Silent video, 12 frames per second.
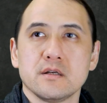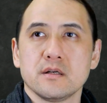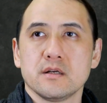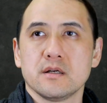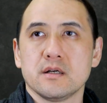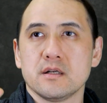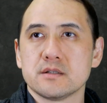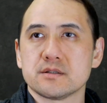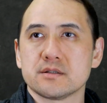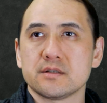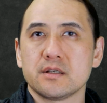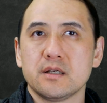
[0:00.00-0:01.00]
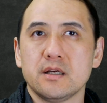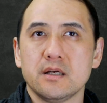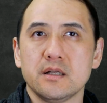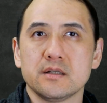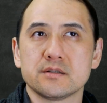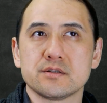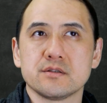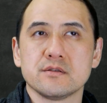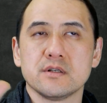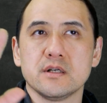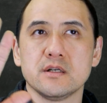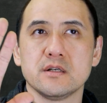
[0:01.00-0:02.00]
Uh, let's see, let's
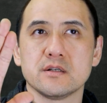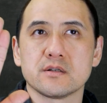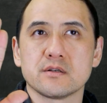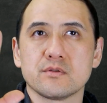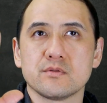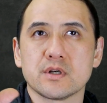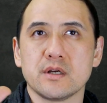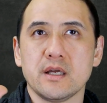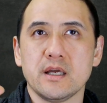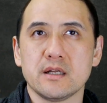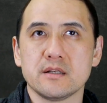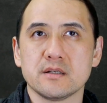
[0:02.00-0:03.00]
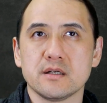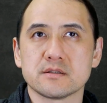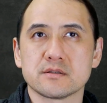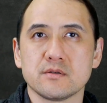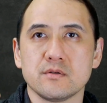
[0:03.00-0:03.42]
do a quick hand test.